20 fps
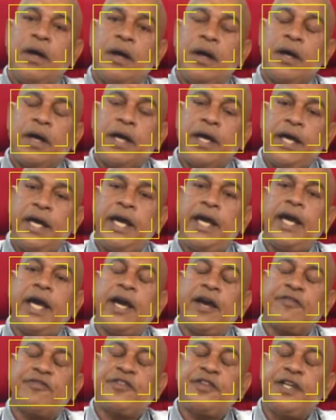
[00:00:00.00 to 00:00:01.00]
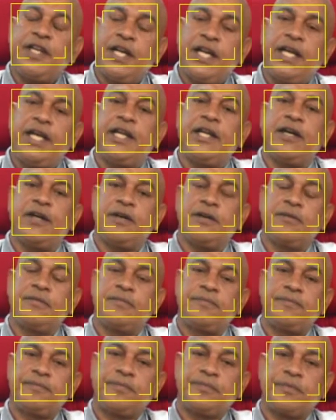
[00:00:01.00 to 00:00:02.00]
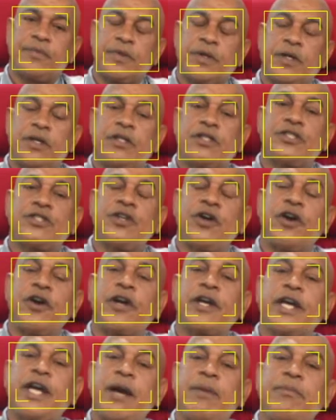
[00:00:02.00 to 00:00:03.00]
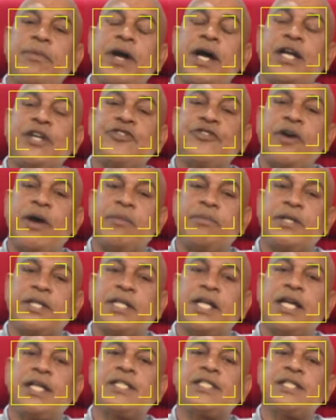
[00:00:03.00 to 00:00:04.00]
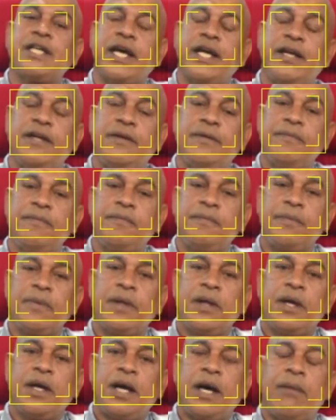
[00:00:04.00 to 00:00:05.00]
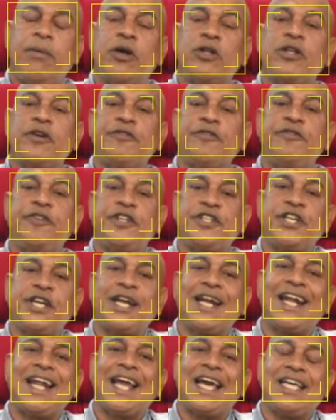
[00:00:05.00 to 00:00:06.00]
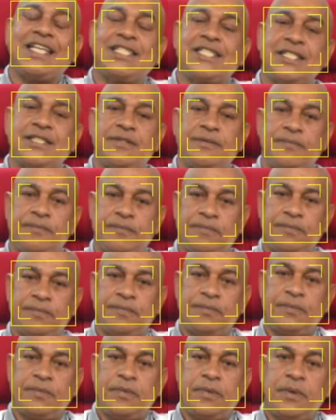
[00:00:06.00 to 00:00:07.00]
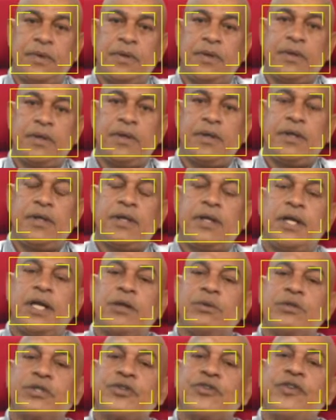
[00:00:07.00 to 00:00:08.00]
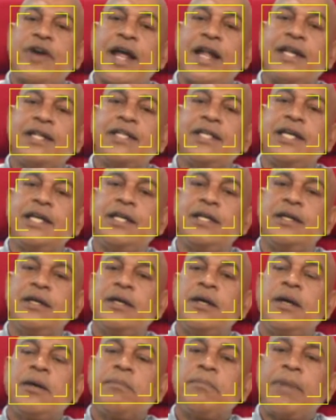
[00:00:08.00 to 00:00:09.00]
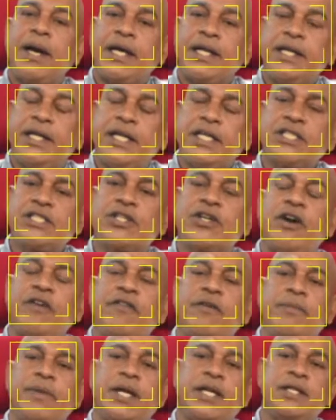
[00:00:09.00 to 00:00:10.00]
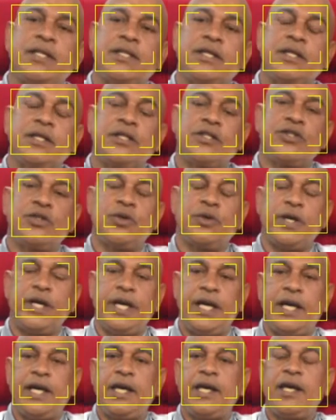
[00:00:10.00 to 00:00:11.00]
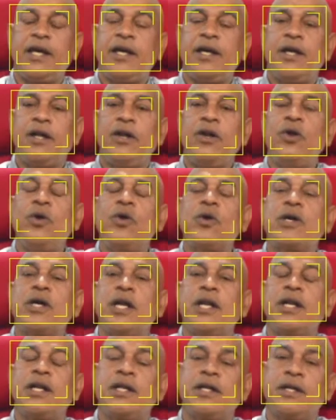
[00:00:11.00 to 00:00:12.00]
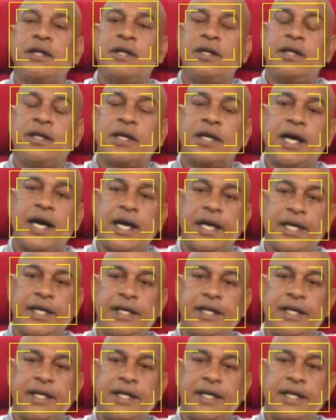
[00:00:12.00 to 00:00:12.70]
AFC leader Sir Kemraj Ramjatan said about a fishing license that was granted by this government to a local guy.